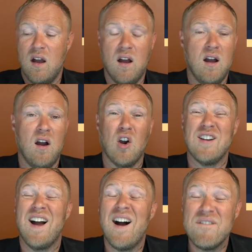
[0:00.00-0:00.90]
are
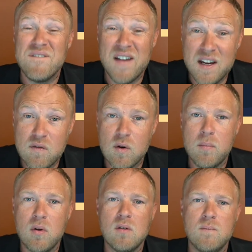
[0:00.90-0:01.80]
not
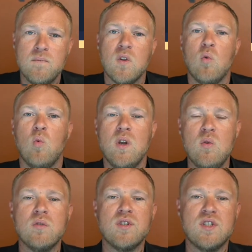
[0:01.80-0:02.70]
favorable, we
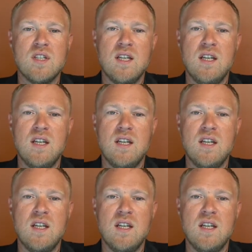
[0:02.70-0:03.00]
will see